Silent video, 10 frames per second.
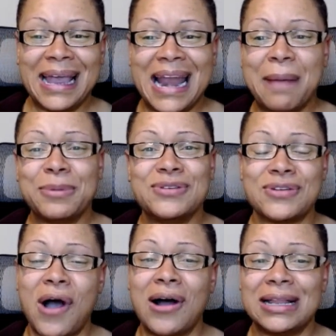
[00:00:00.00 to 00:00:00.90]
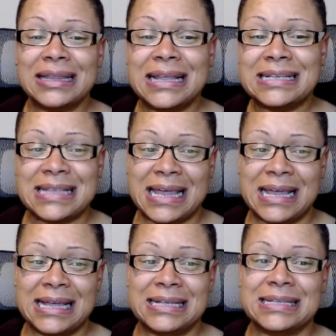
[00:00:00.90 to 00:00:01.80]
And I'm calling these
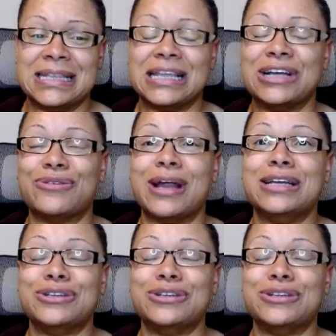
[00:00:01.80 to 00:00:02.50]
things the great